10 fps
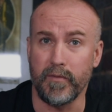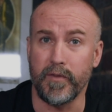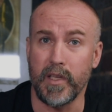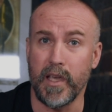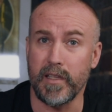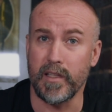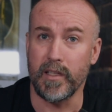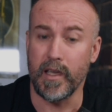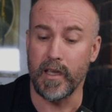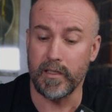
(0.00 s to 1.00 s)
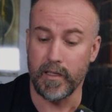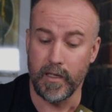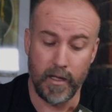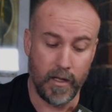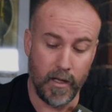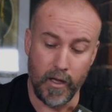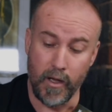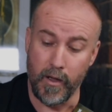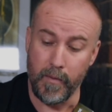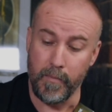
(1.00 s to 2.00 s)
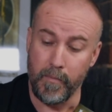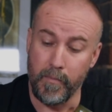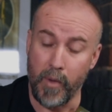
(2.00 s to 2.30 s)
for years and years, but